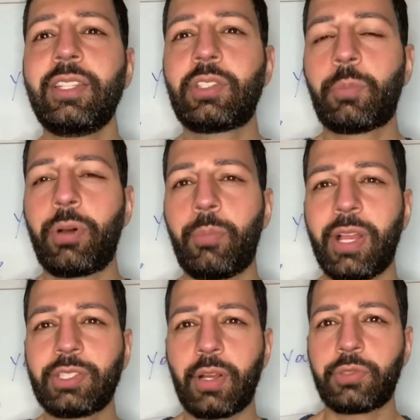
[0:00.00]
put
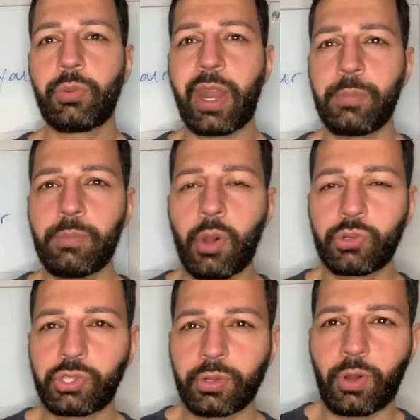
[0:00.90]
myself through that
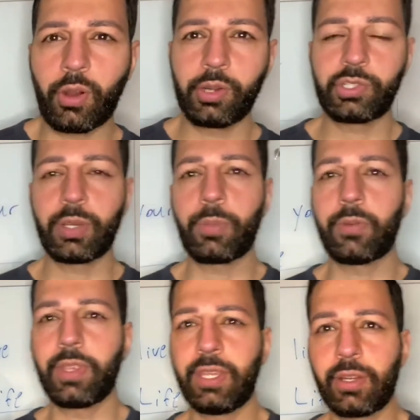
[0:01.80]
emotional hardship
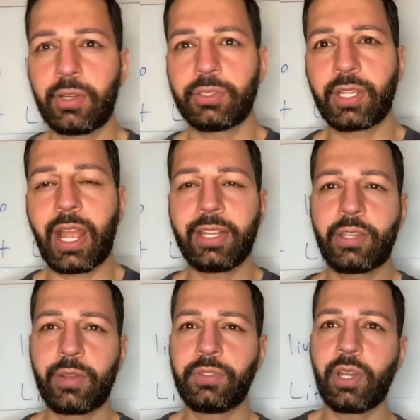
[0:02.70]
over the years. Like I
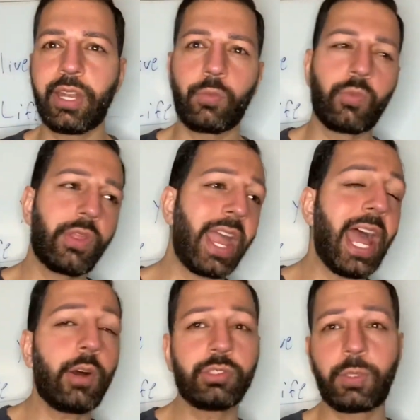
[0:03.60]
could have done it
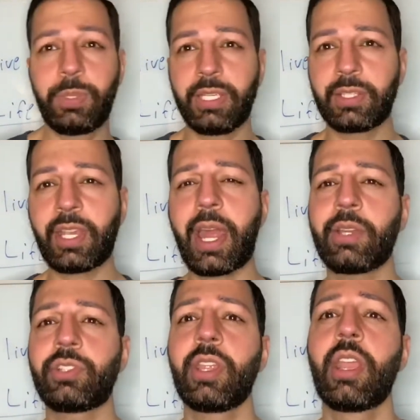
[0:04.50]
without being
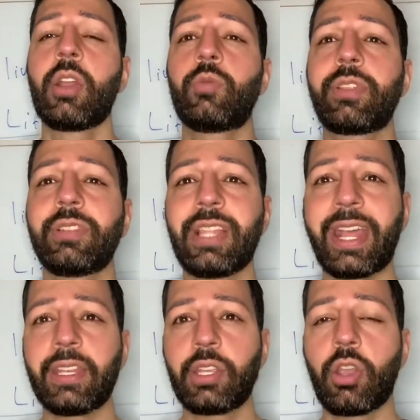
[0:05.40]
attached, with
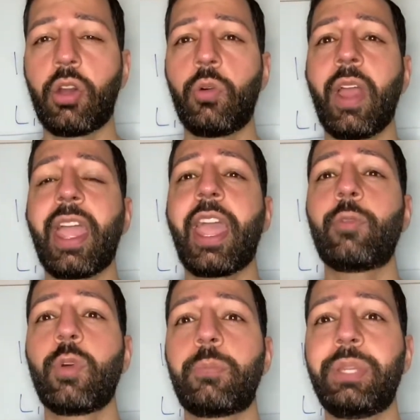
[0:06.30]
letting go and
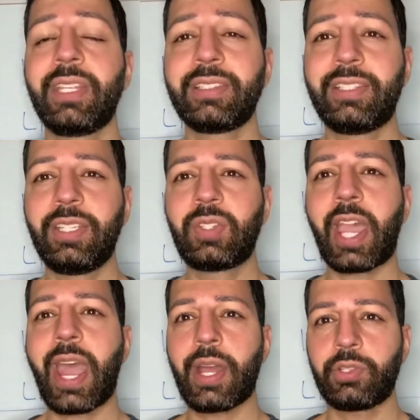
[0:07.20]
with being
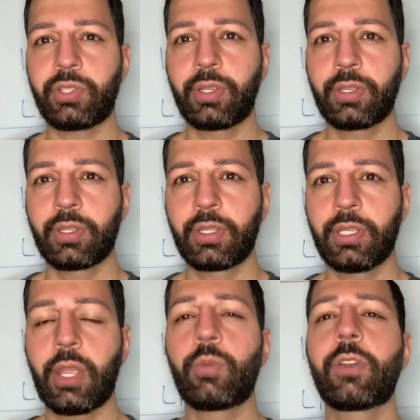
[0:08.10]
detached.
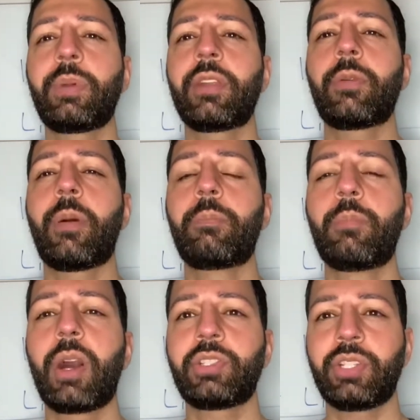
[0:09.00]
It would have been a
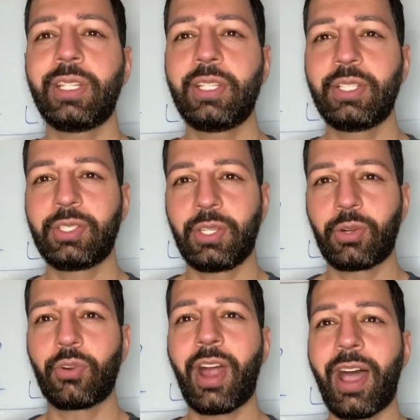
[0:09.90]
much easier
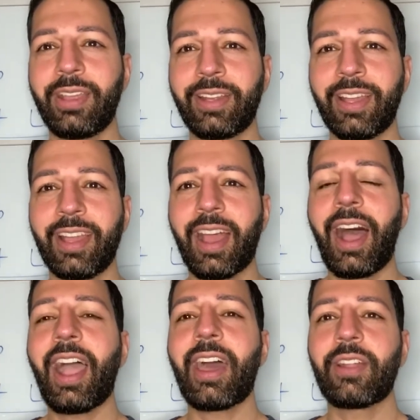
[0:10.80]
ride.
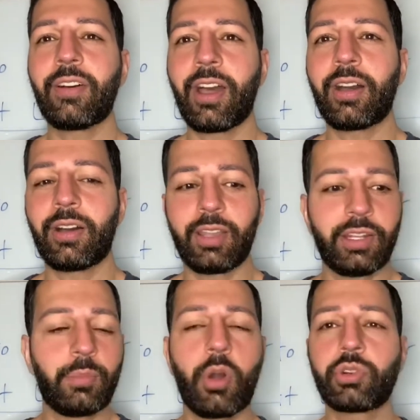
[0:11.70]
I had an
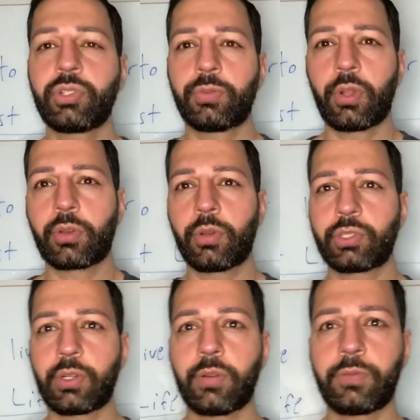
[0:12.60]
emotional roller
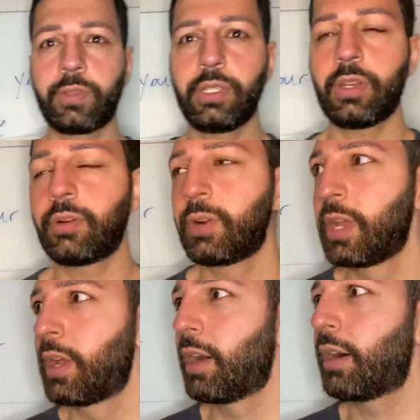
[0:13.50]
coaster of
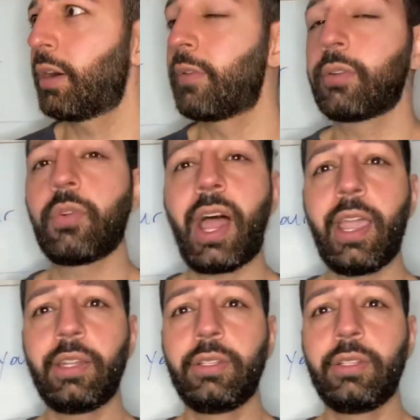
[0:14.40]
a ride,